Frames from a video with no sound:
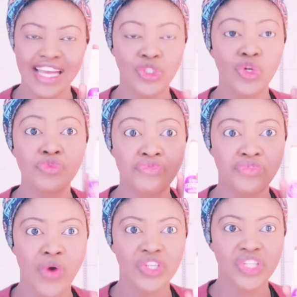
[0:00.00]
to look
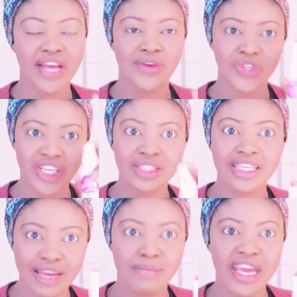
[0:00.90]
fresh, like you just
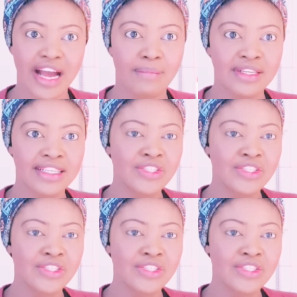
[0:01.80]
did the makeup.